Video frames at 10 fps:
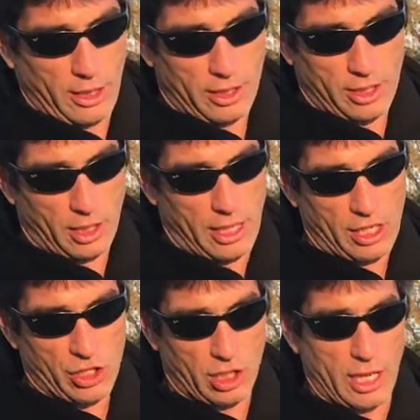
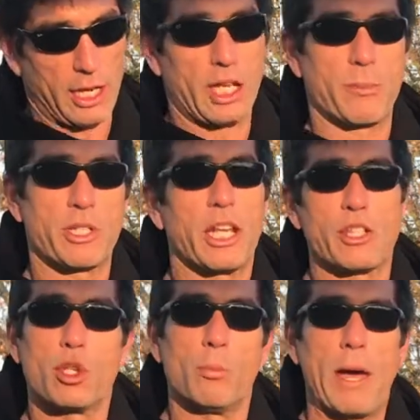Insulation, and it comes in
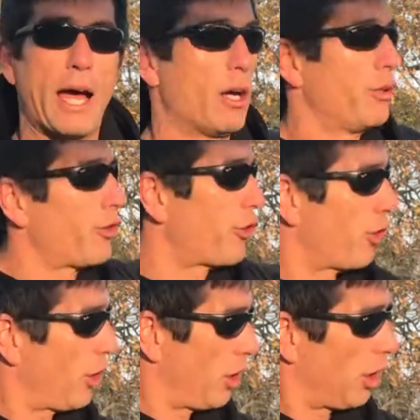at 2 pounds
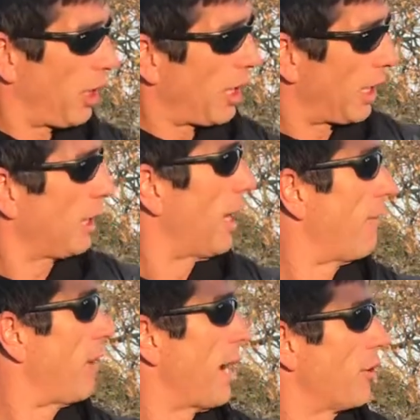and
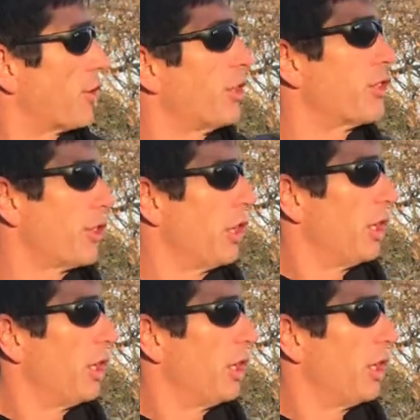11 ounces.